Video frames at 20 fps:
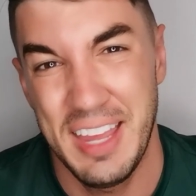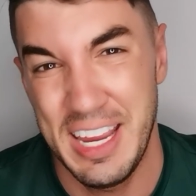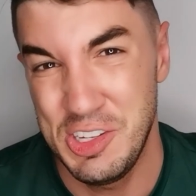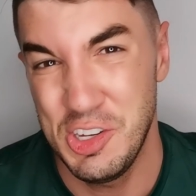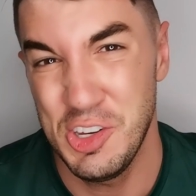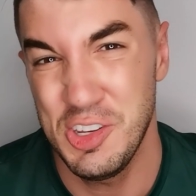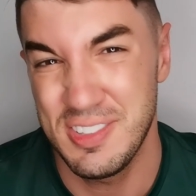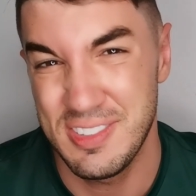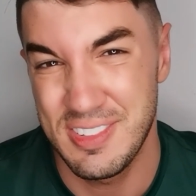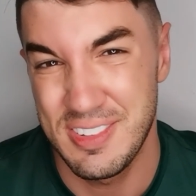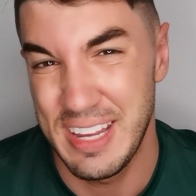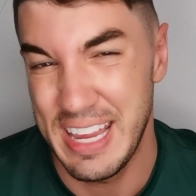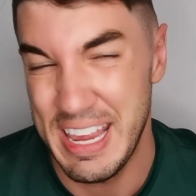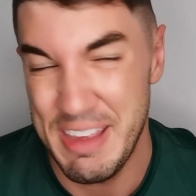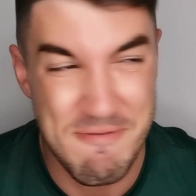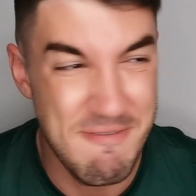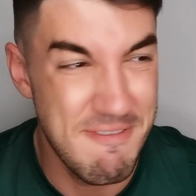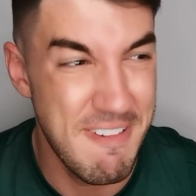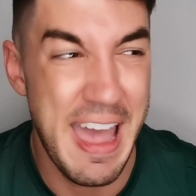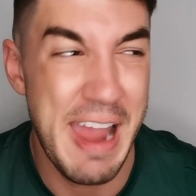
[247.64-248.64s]
They just
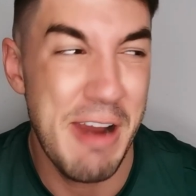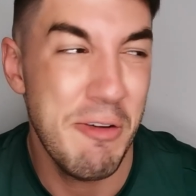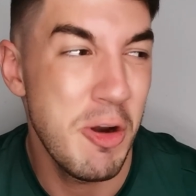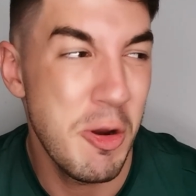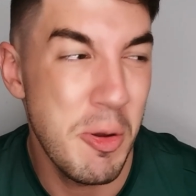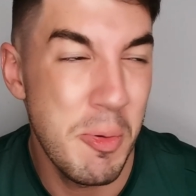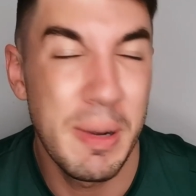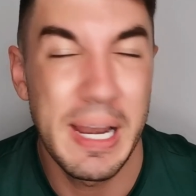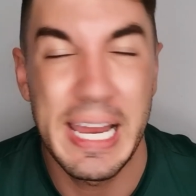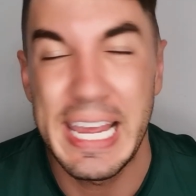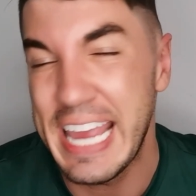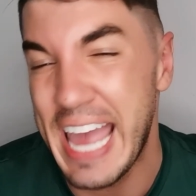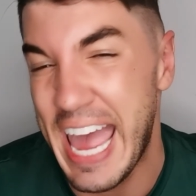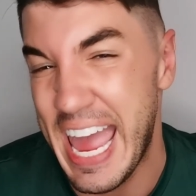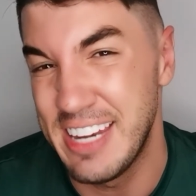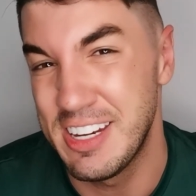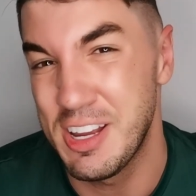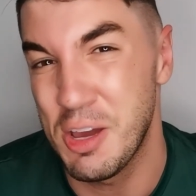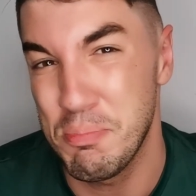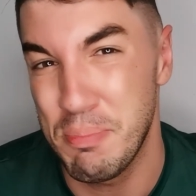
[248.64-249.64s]
invariably
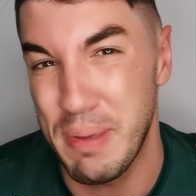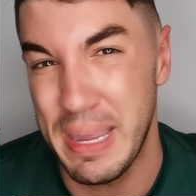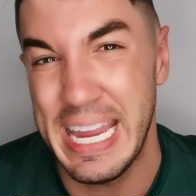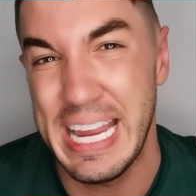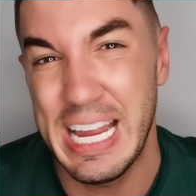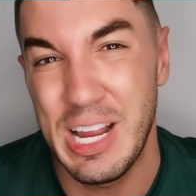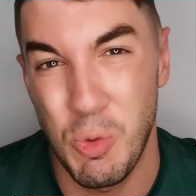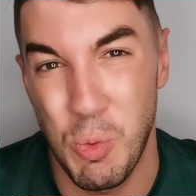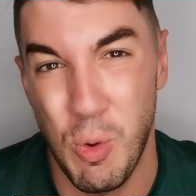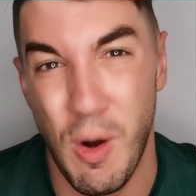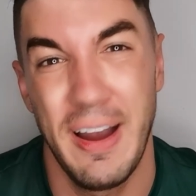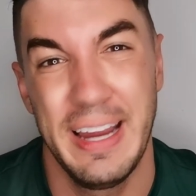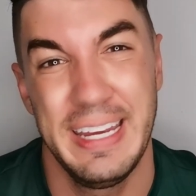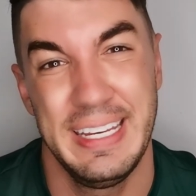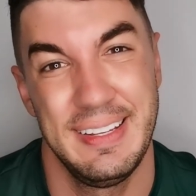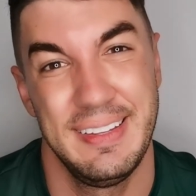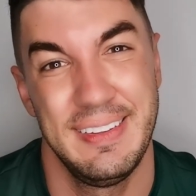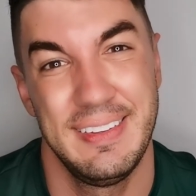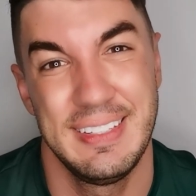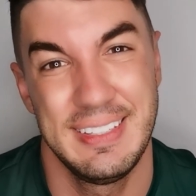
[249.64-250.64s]
end up being
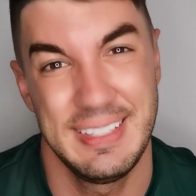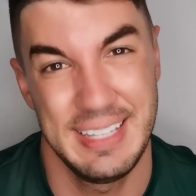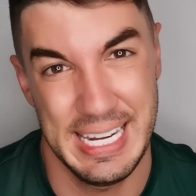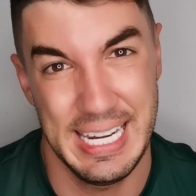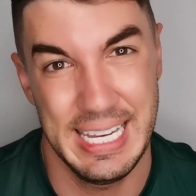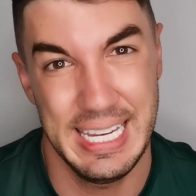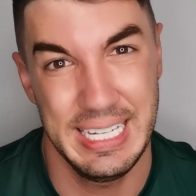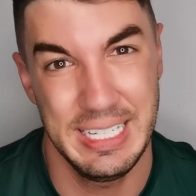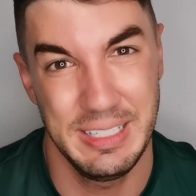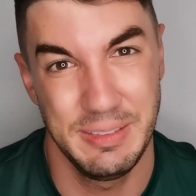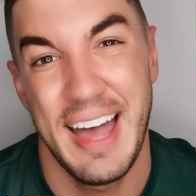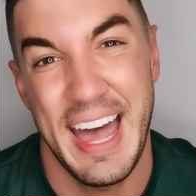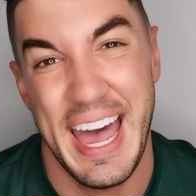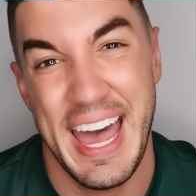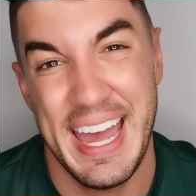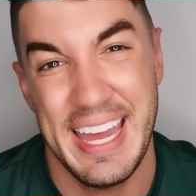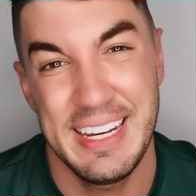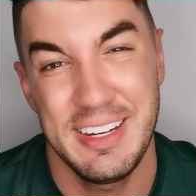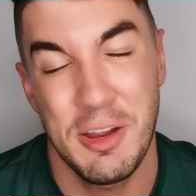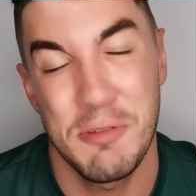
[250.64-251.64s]
quite silly.
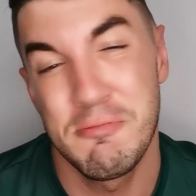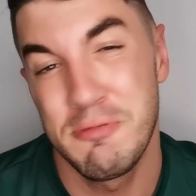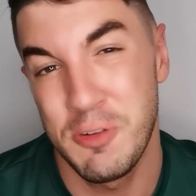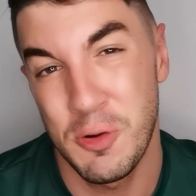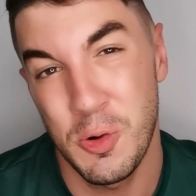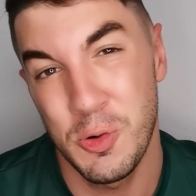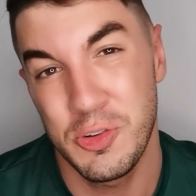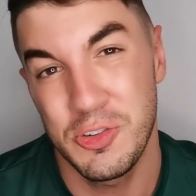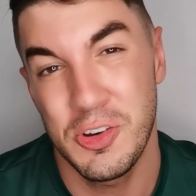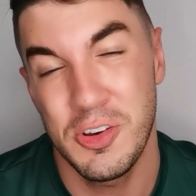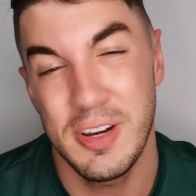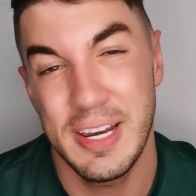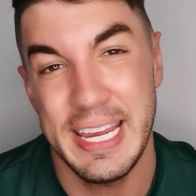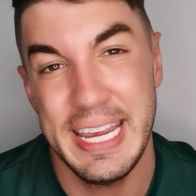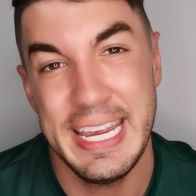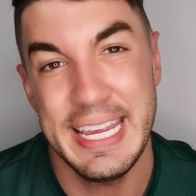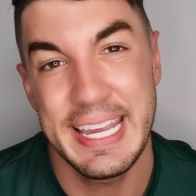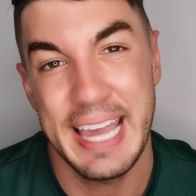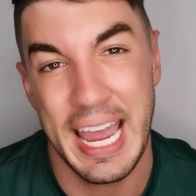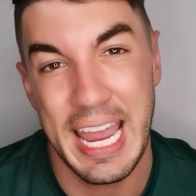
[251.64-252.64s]
And
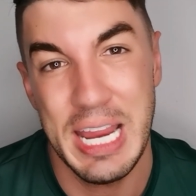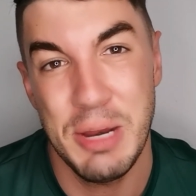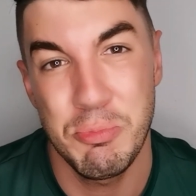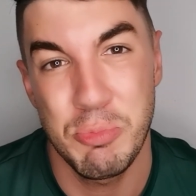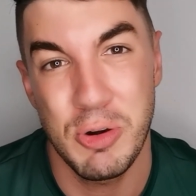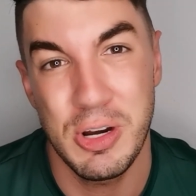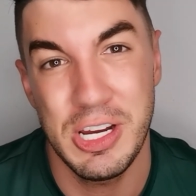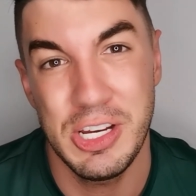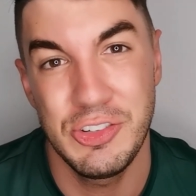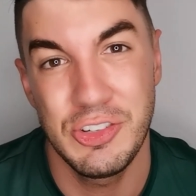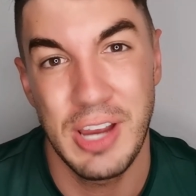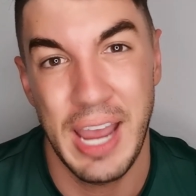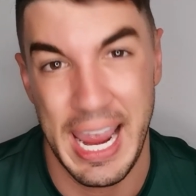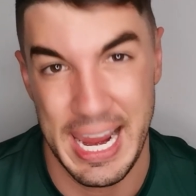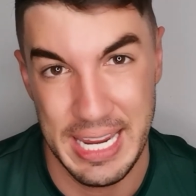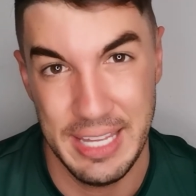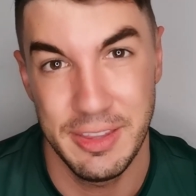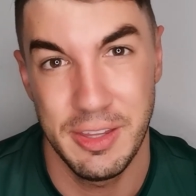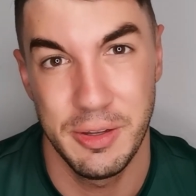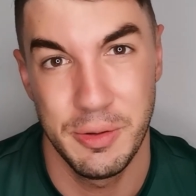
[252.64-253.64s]
unfortunately, Cambridge
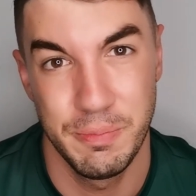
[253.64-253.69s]
hate